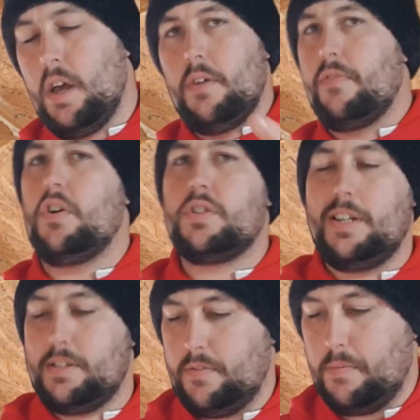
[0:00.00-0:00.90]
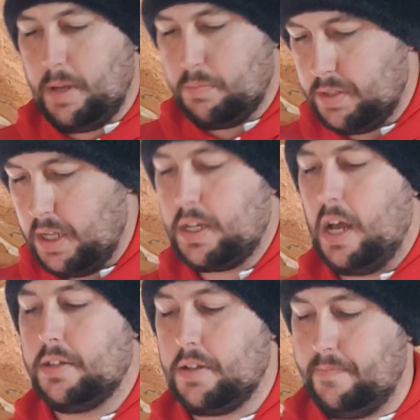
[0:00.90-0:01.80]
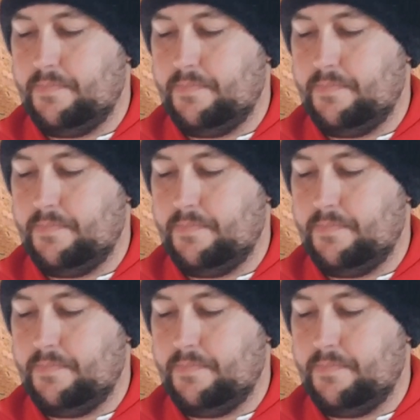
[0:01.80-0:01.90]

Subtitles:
First leads I ever made was these guys,